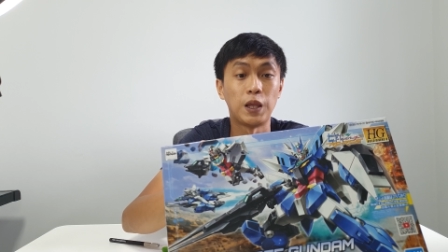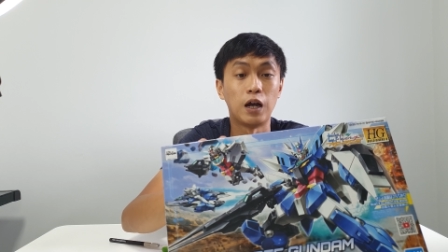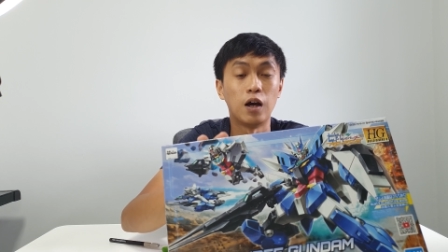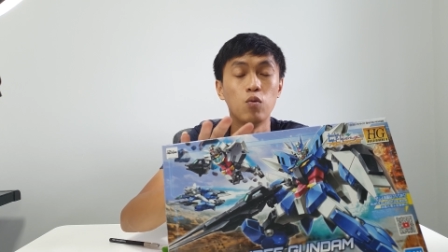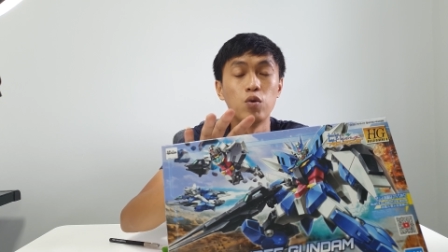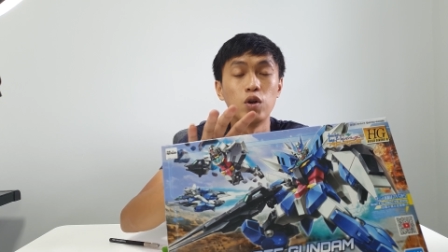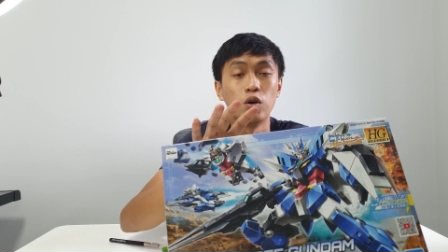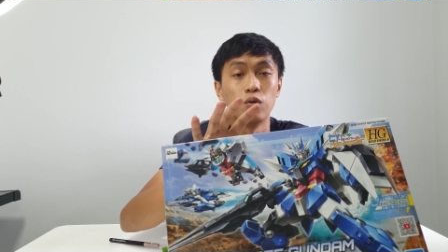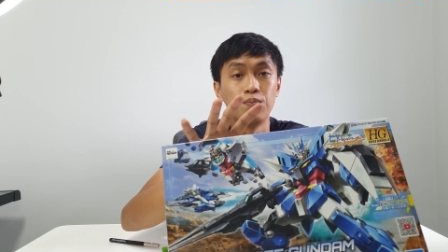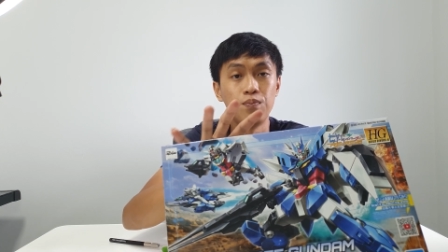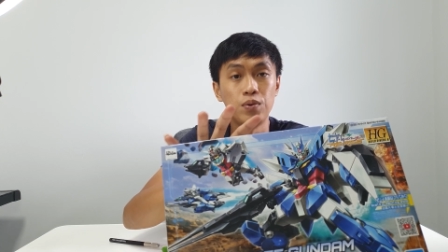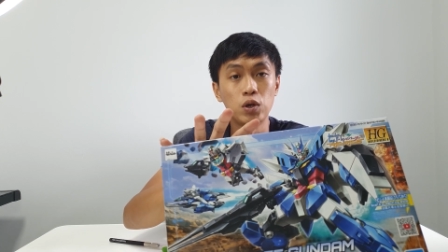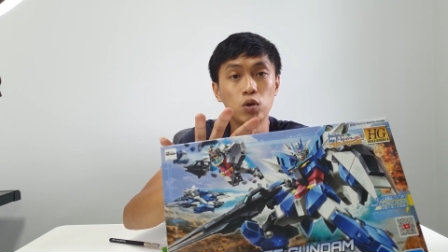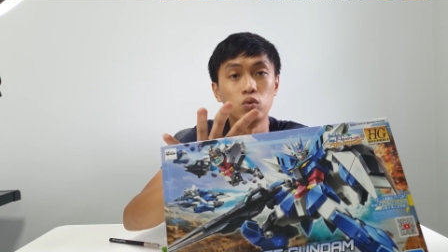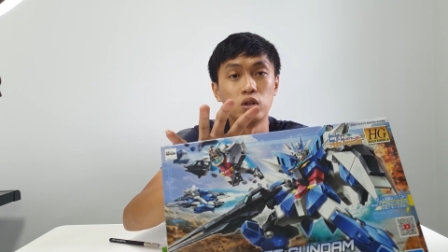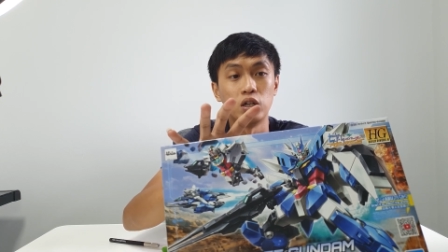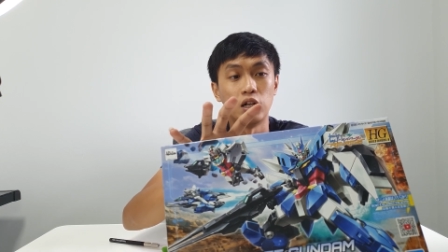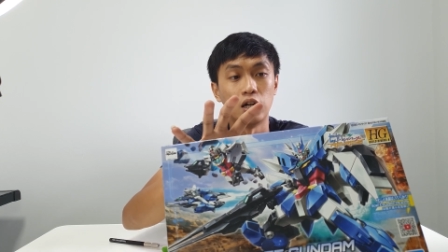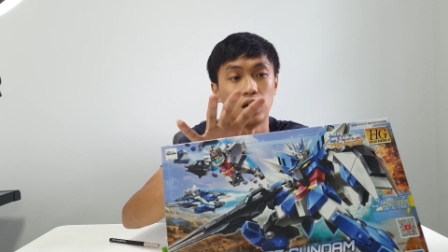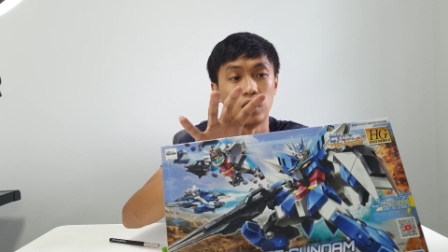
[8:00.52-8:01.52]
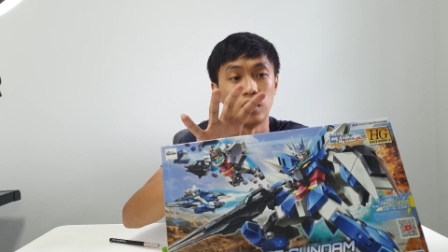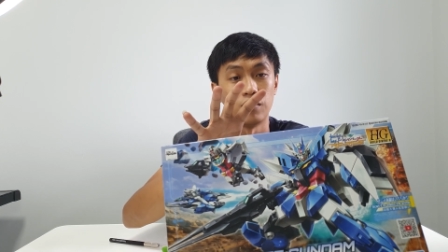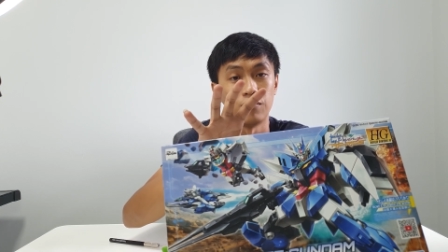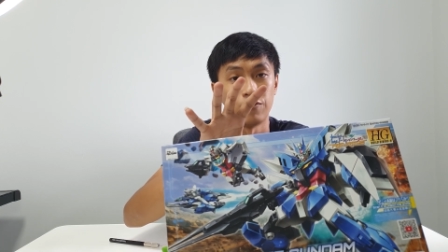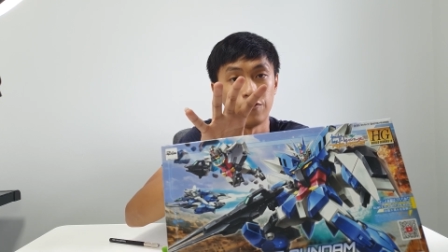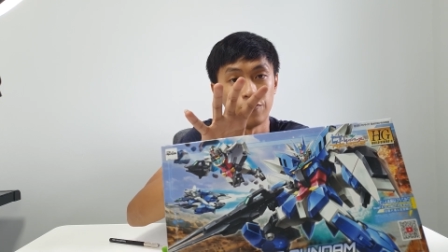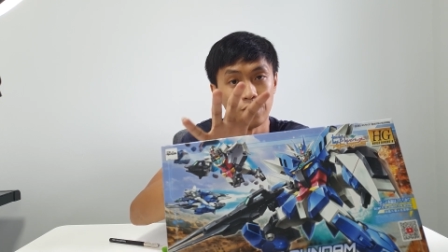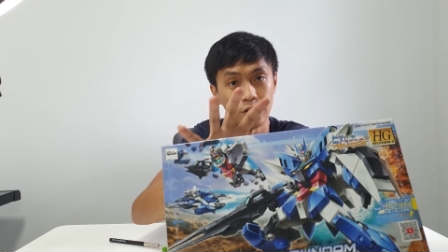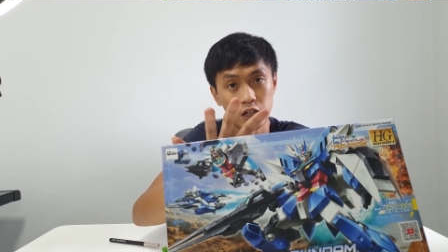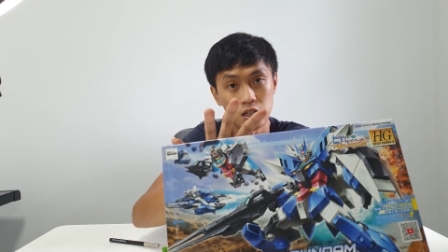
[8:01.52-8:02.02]
We'll build the
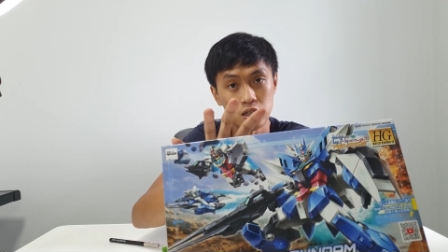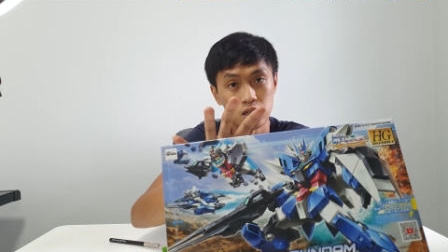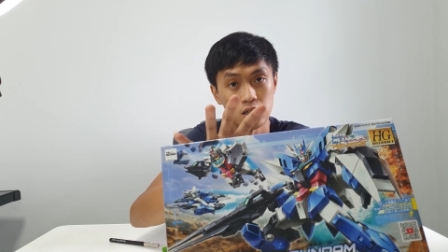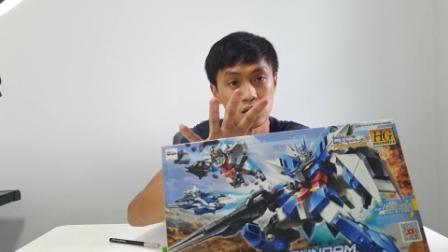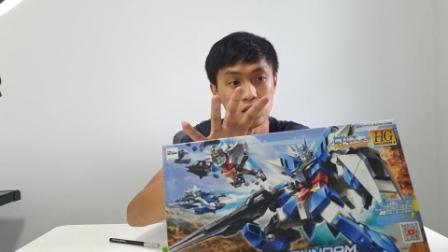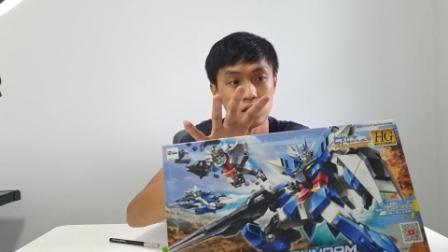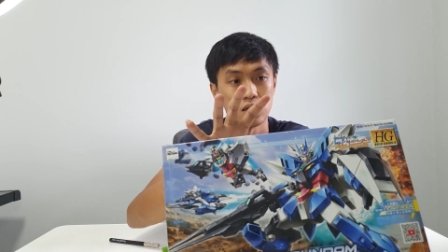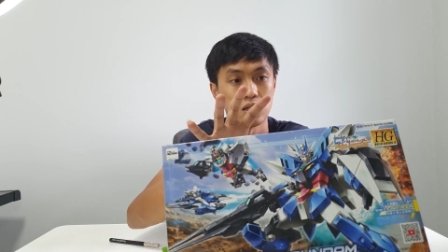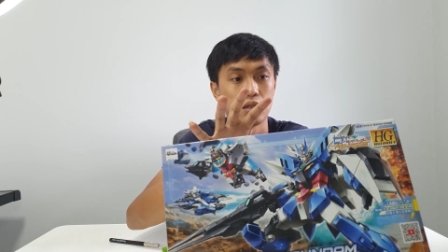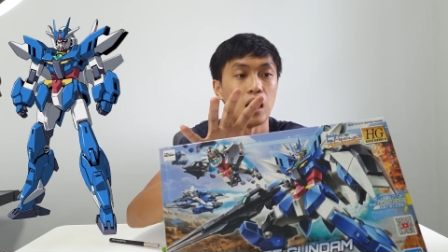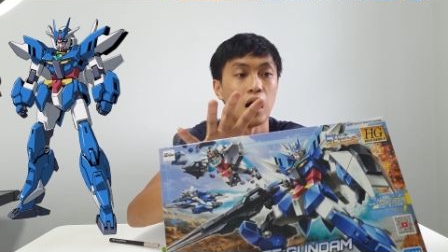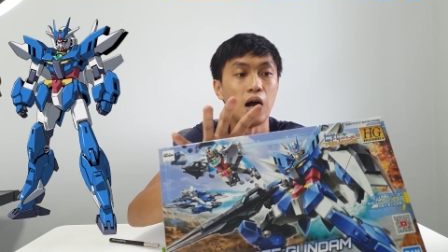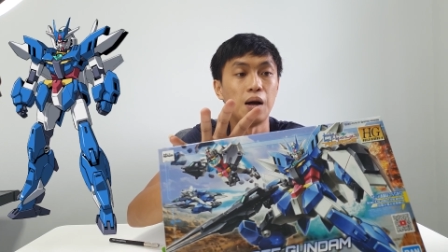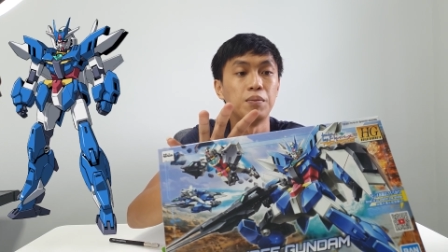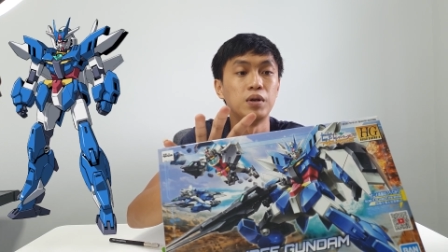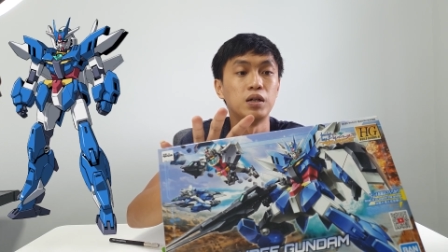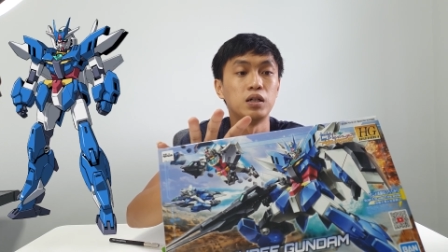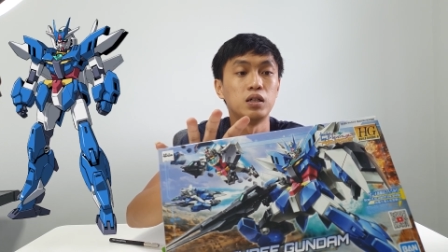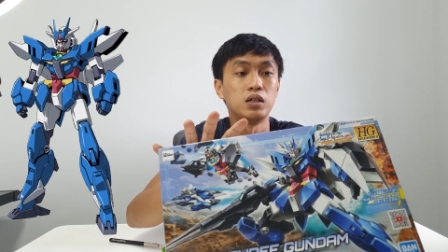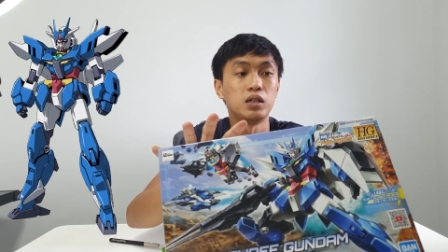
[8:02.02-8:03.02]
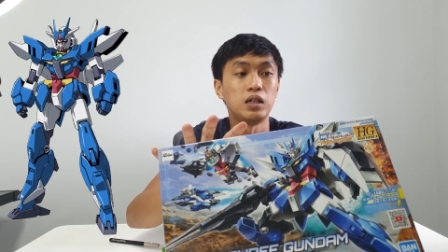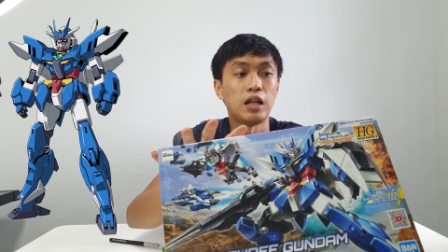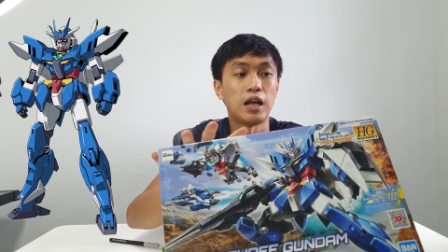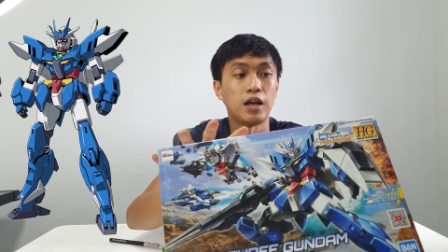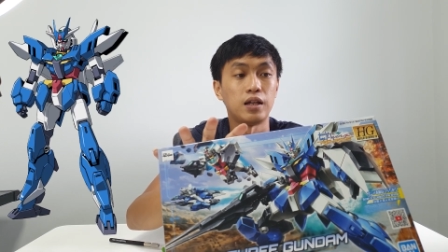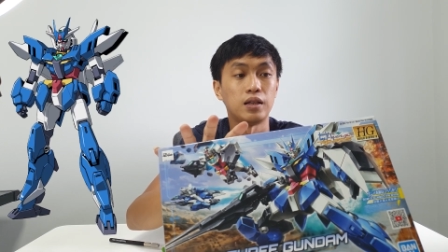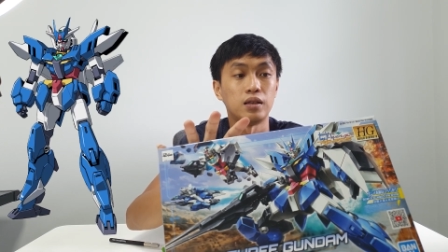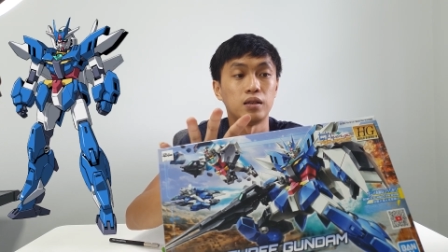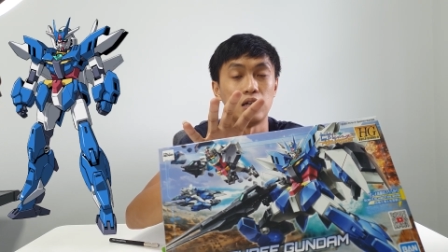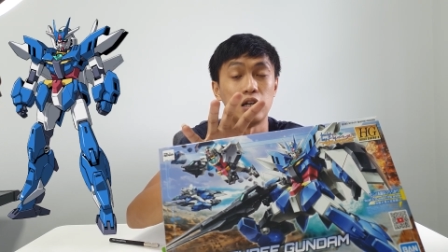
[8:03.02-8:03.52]
first armor
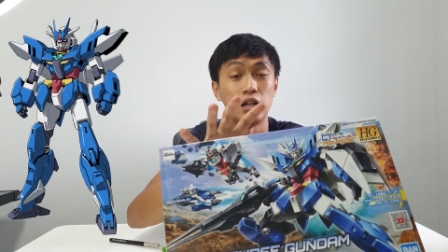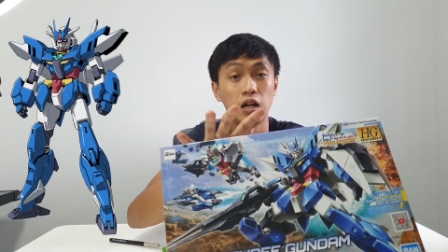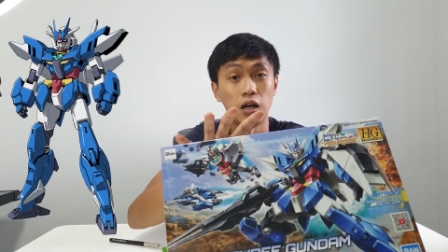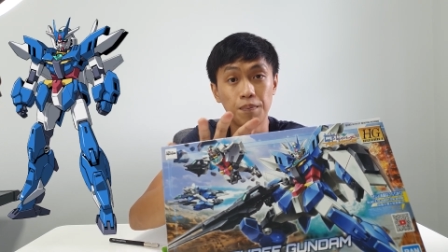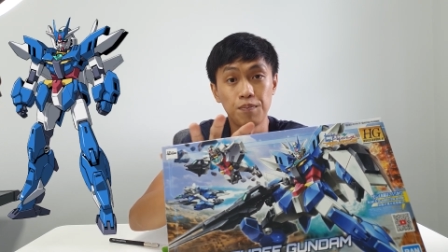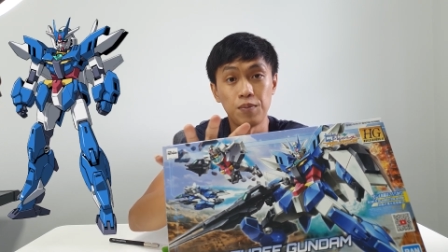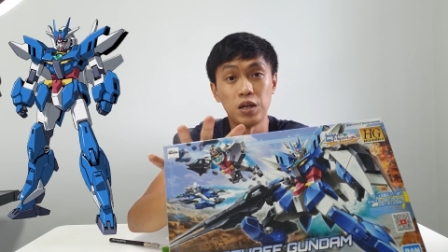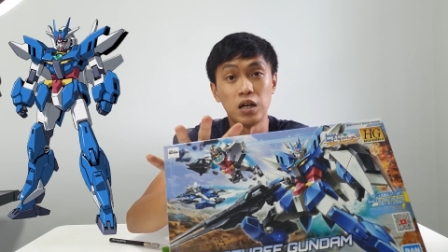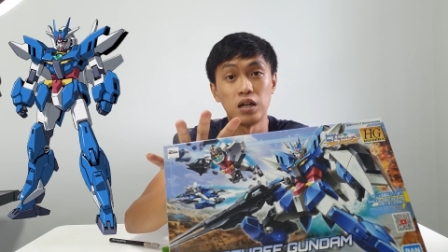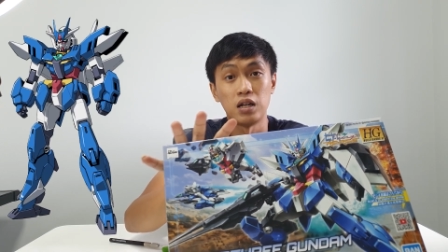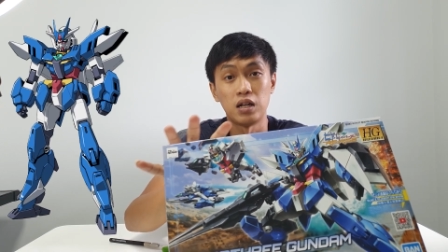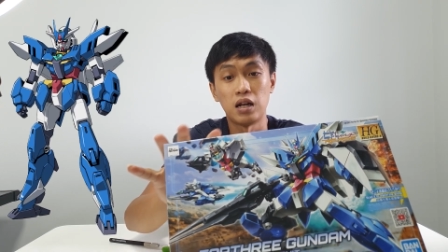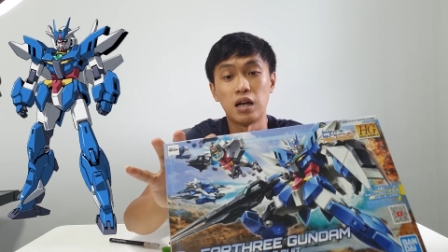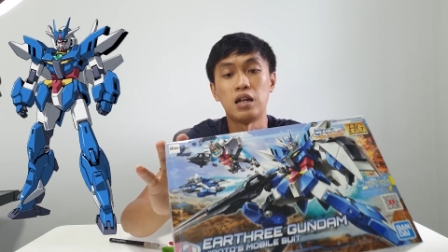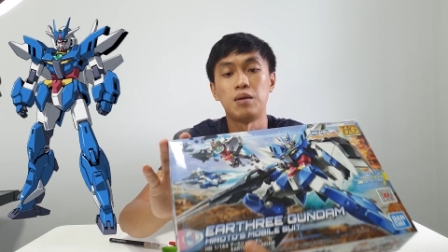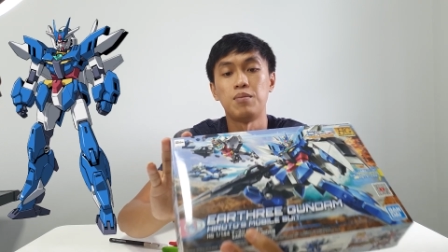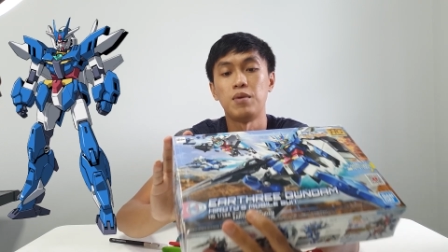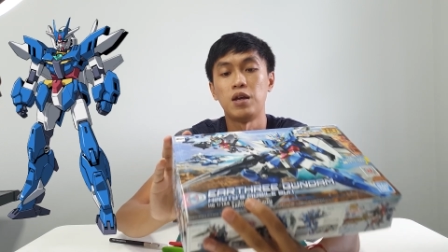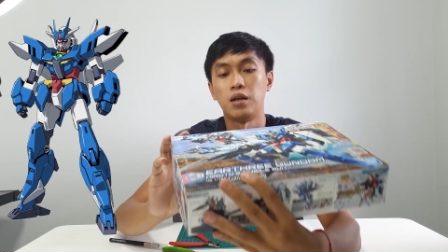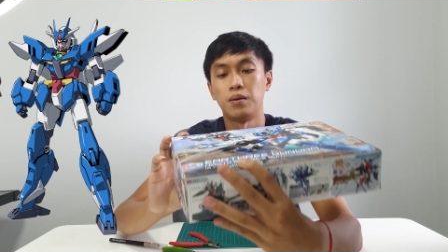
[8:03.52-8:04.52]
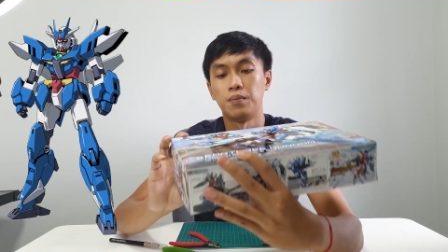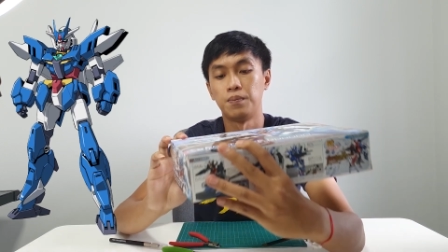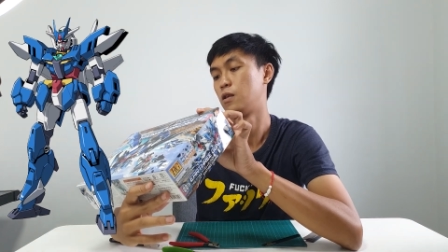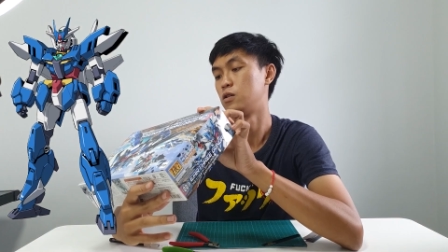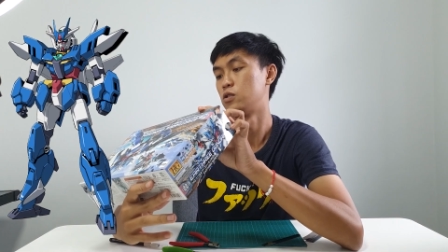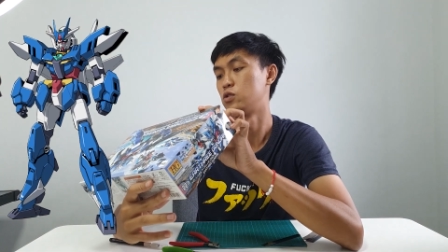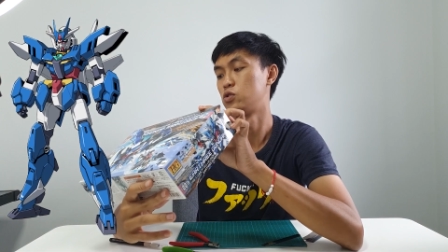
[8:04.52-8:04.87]
that it appear in the anime.